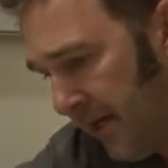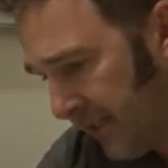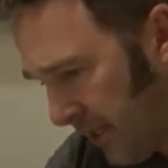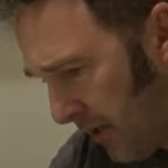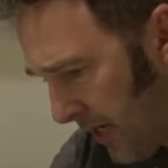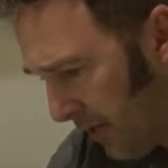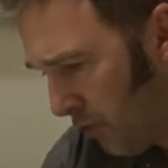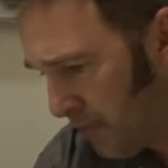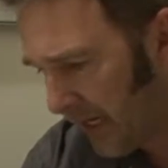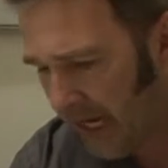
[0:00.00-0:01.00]
That's going to go down
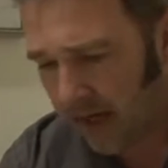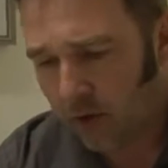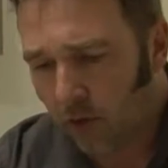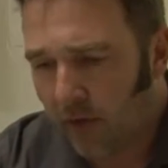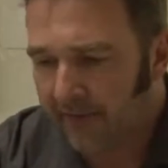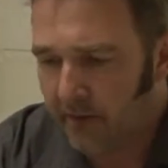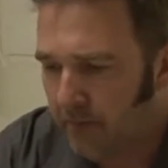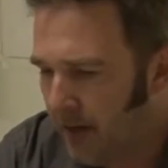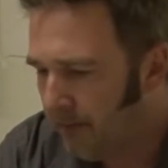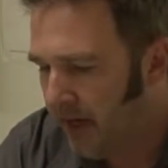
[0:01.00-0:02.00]
to a mechanical roughing
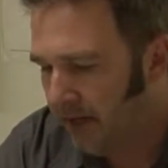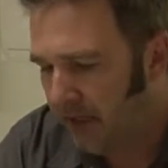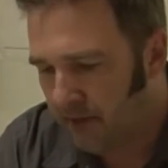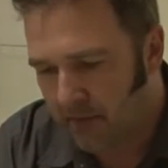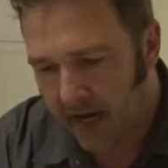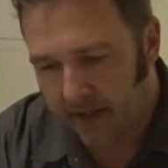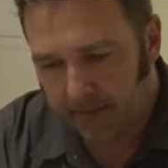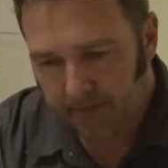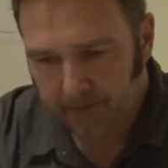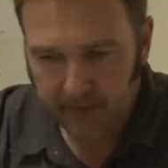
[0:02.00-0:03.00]
pump down on the bottom.